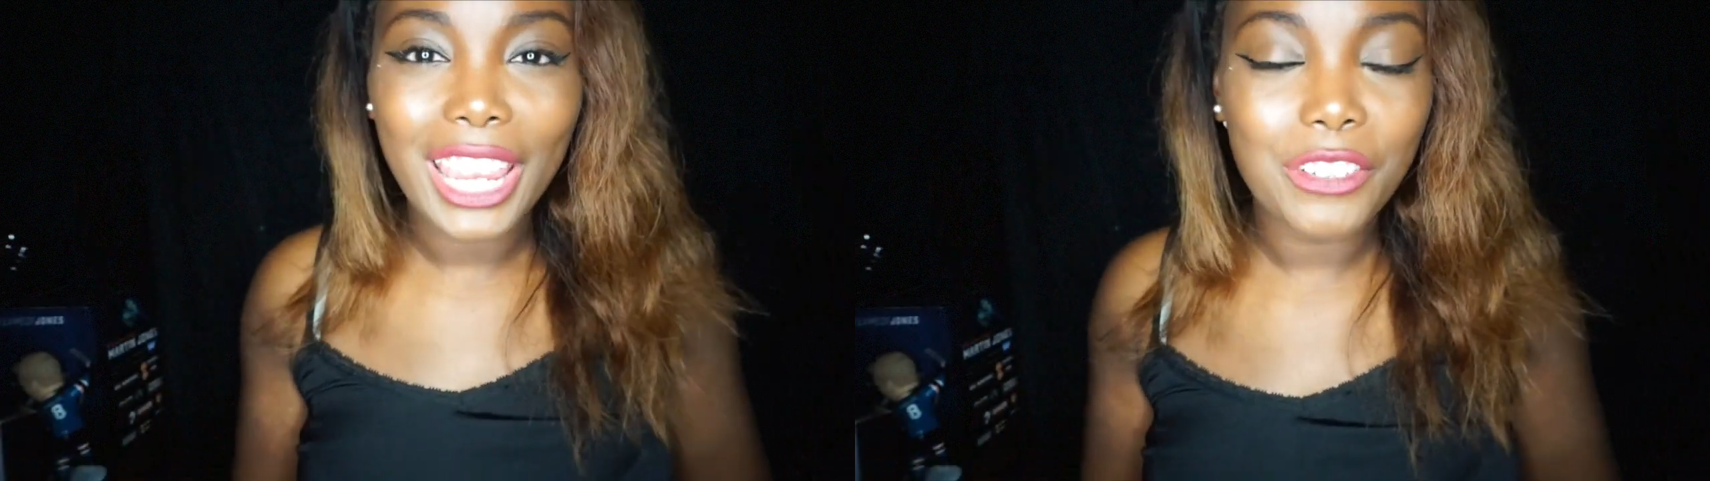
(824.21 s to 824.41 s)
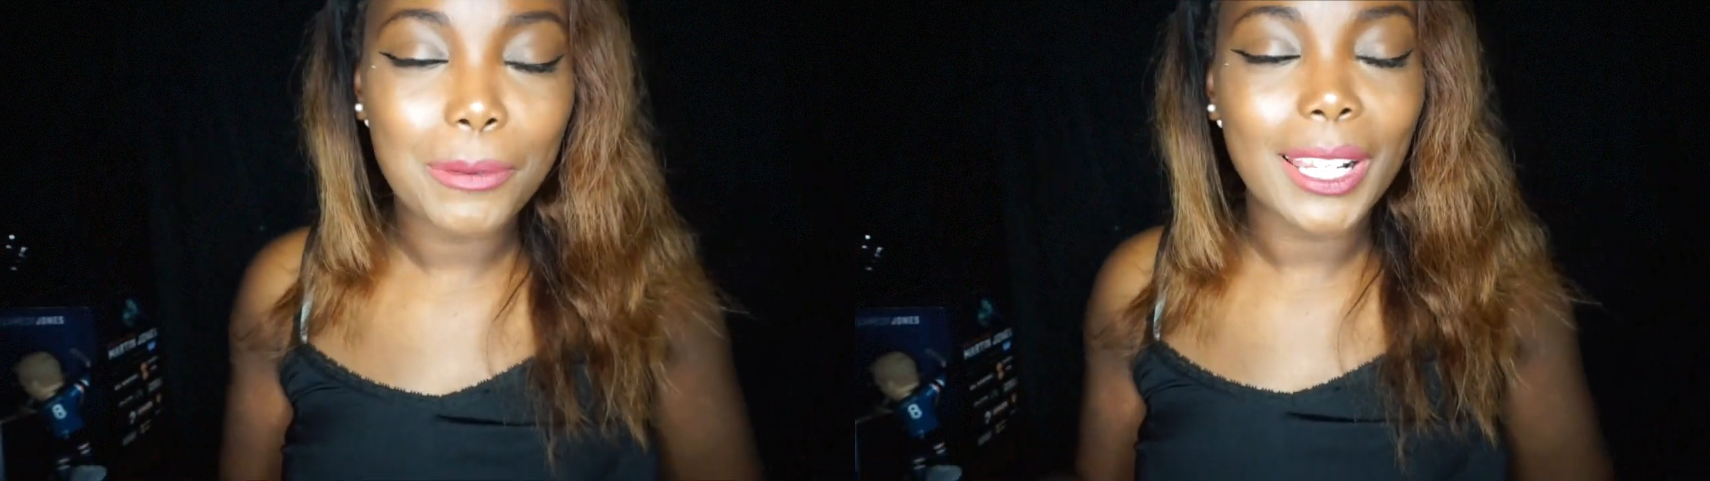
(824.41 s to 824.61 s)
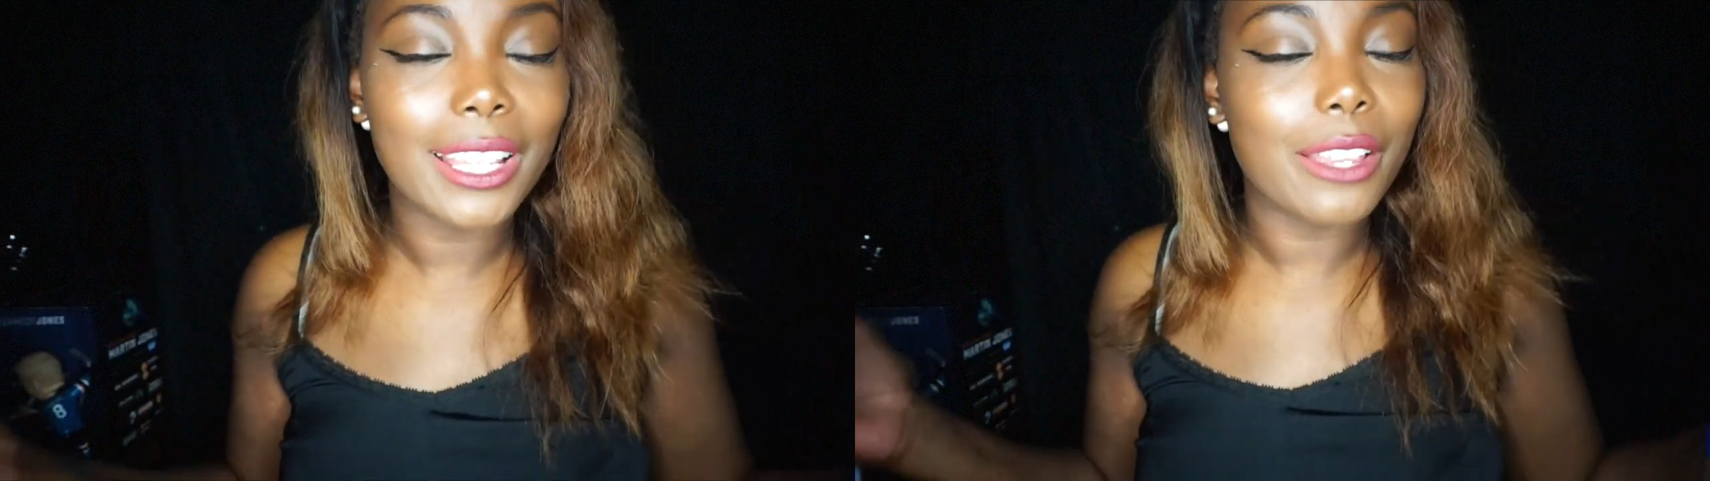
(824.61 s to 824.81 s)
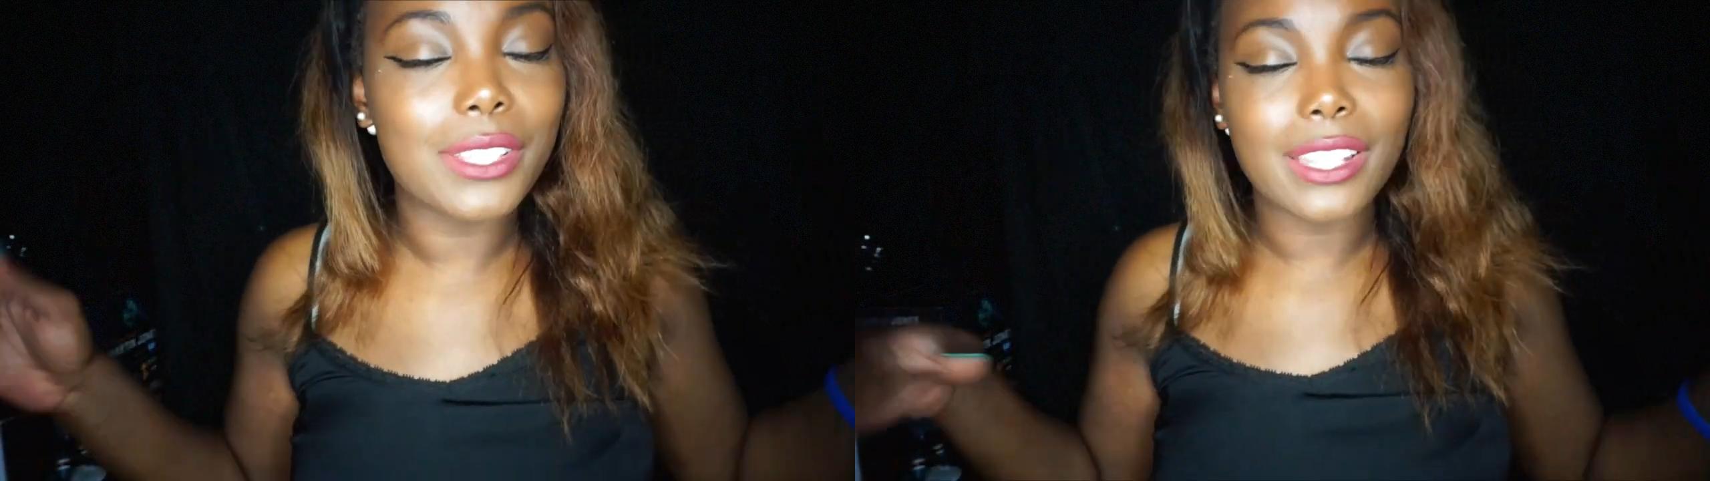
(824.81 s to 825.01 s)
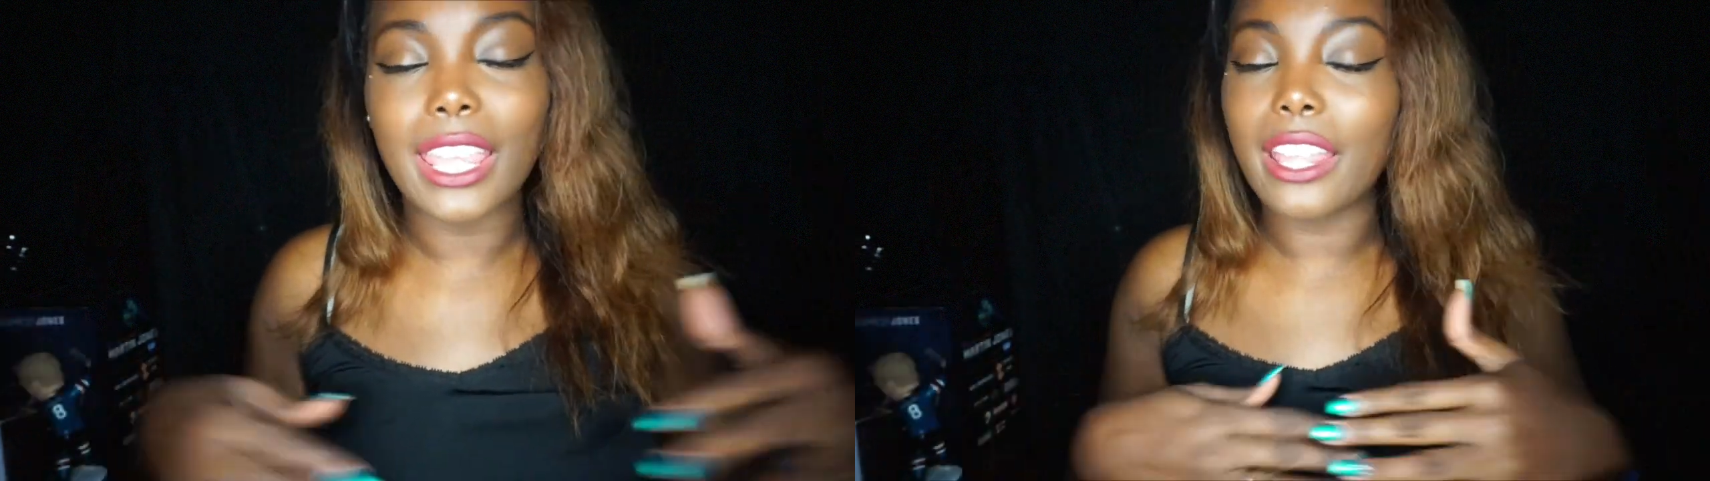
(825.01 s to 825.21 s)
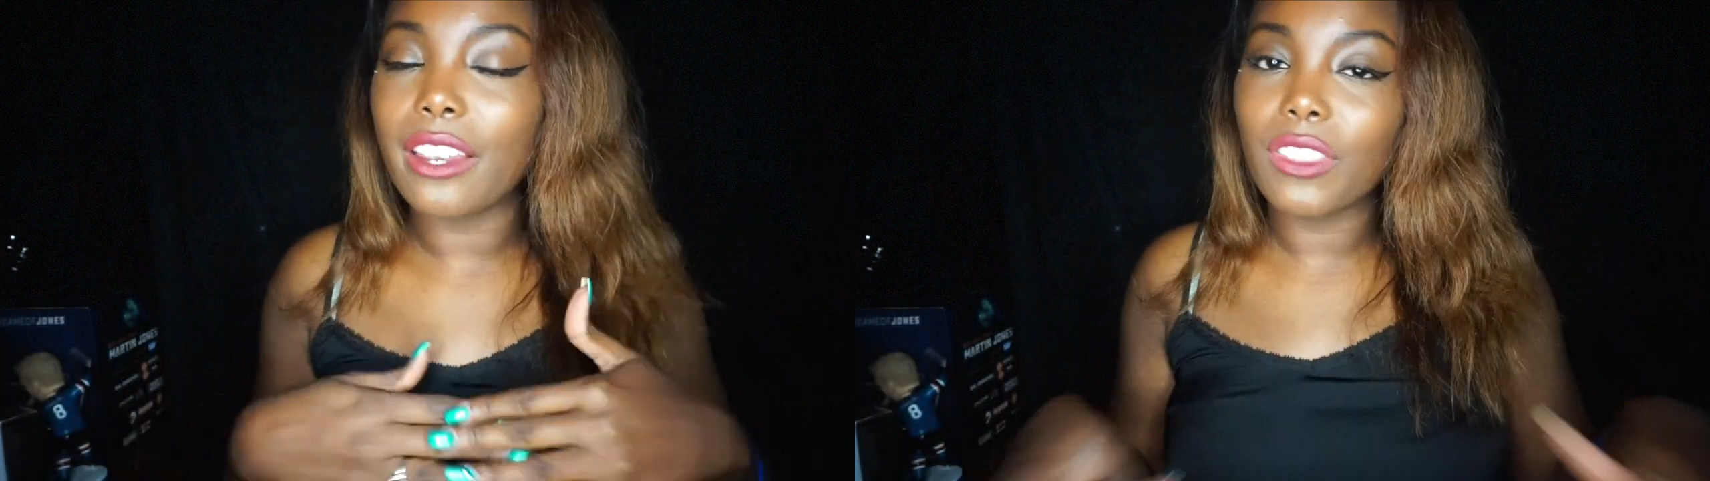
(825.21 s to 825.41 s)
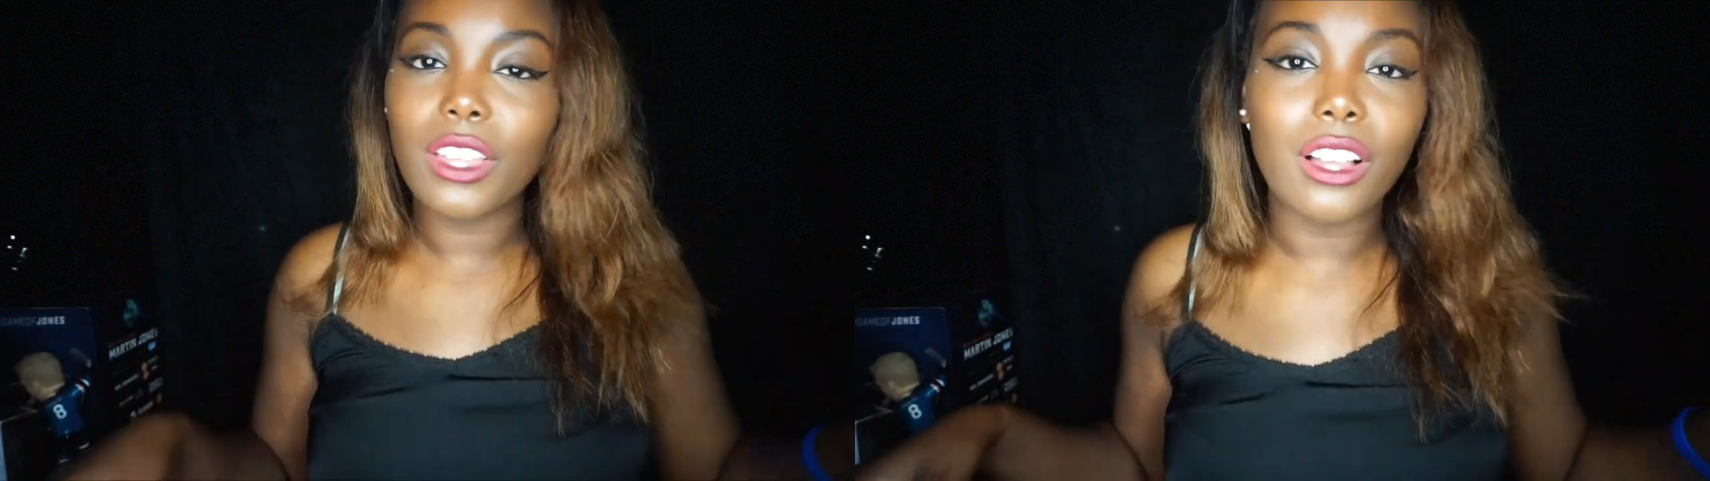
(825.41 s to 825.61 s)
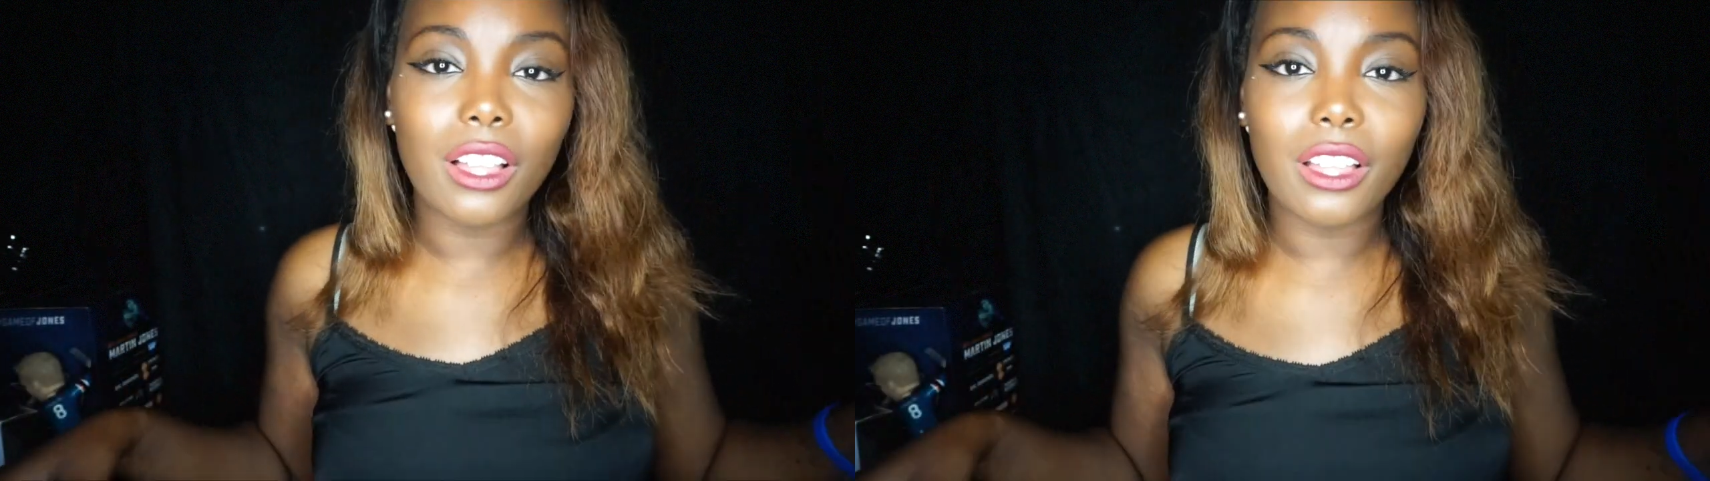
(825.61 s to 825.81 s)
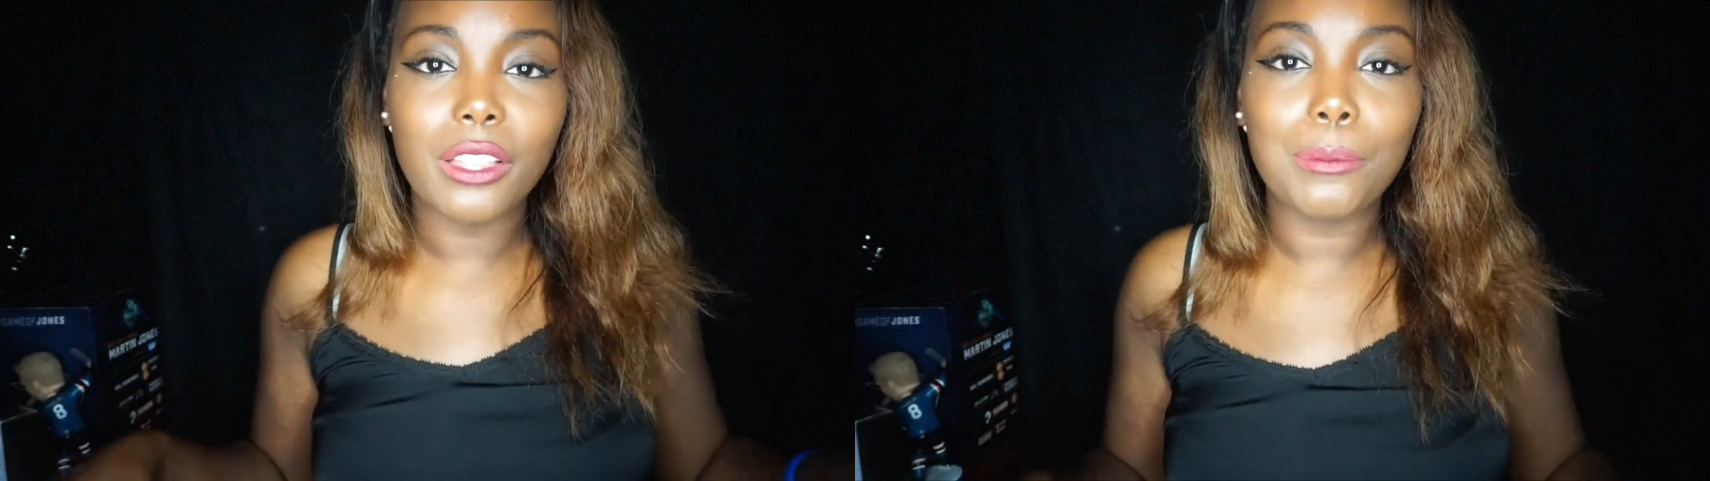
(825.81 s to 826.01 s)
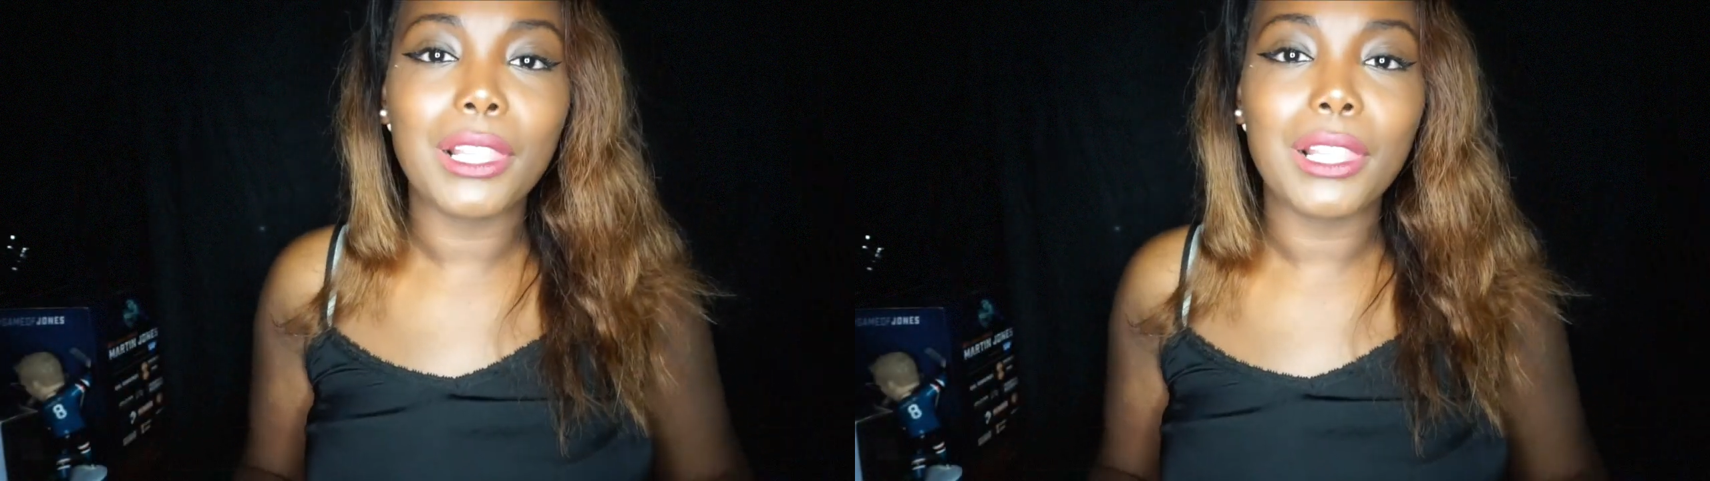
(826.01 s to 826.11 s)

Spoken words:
everybody, that was the end of the haul.